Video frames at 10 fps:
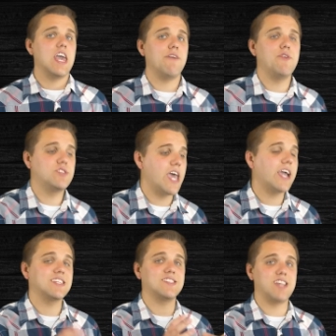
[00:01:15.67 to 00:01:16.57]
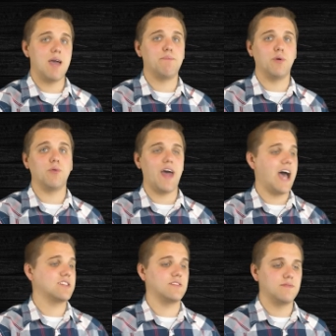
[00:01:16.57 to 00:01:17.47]
If you take a sample that
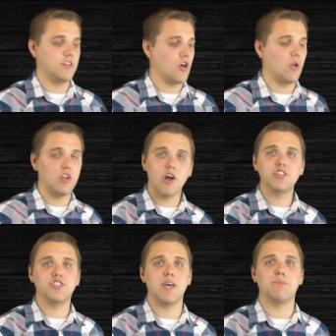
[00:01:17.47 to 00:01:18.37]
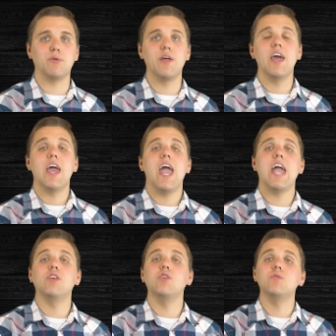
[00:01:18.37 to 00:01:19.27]
has, you know, a large sample,
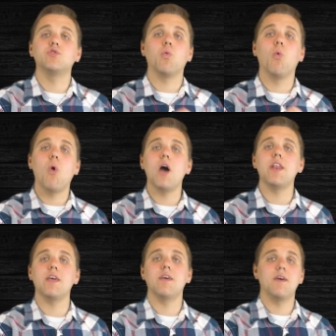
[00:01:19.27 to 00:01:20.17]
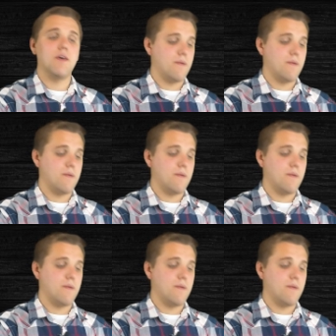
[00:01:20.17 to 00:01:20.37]
and you use one